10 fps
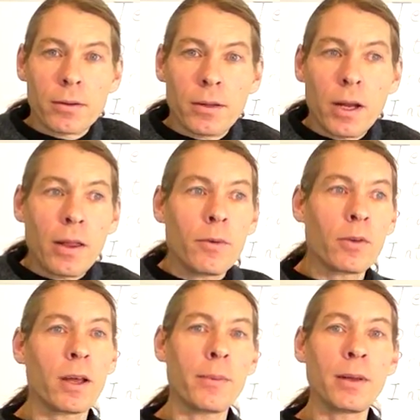They have no
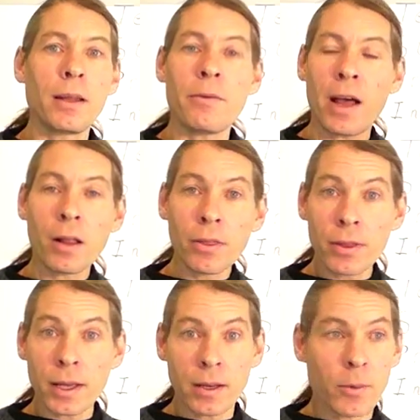time to live
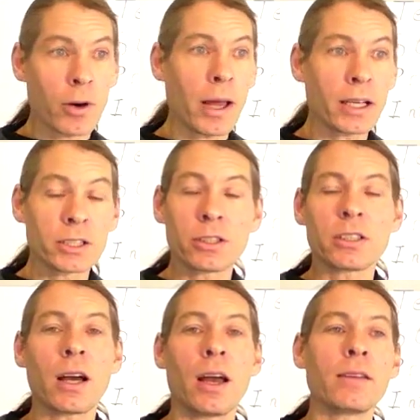healthy anymore and
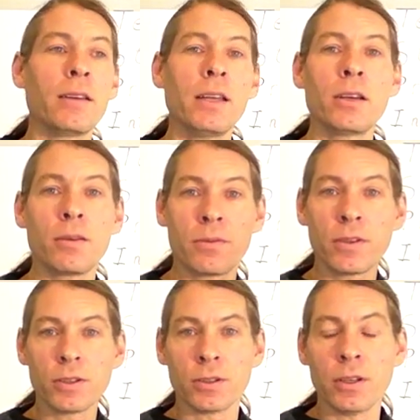exercise and eat good
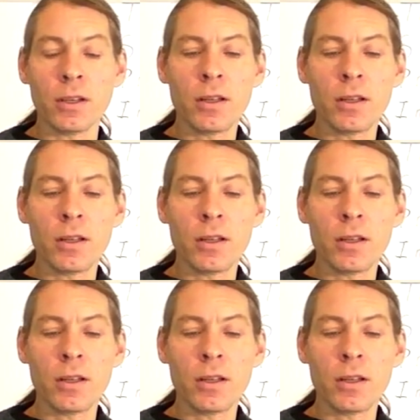food.